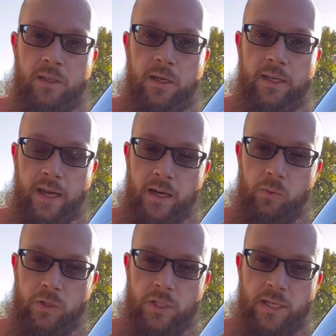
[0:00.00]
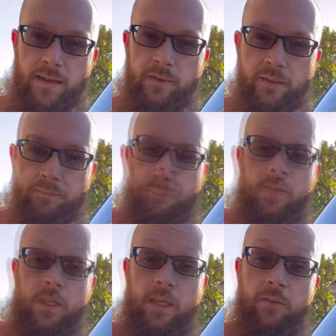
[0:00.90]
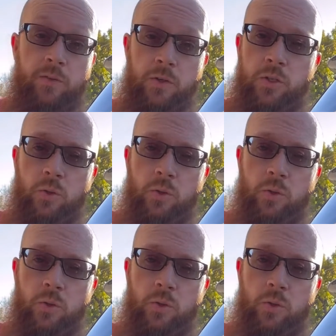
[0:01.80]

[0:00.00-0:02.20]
I kind of want to shave it. In the future,